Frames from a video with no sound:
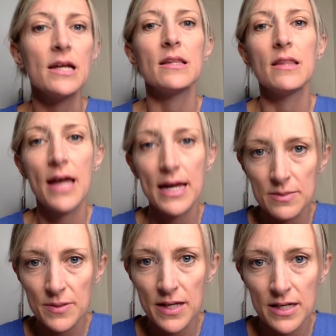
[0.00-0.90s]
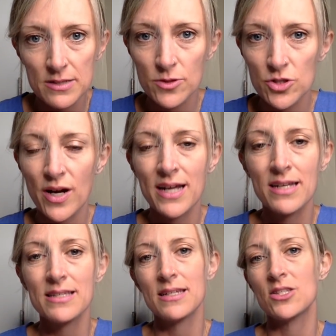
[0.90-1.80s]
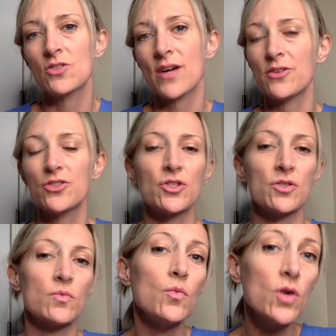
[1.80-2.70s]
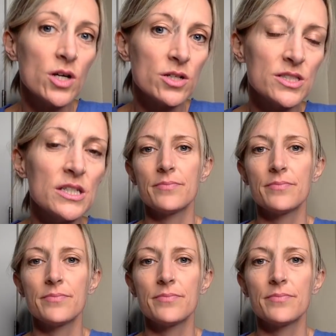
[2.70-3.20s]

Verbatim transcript: That's because we're trying to censor out certain words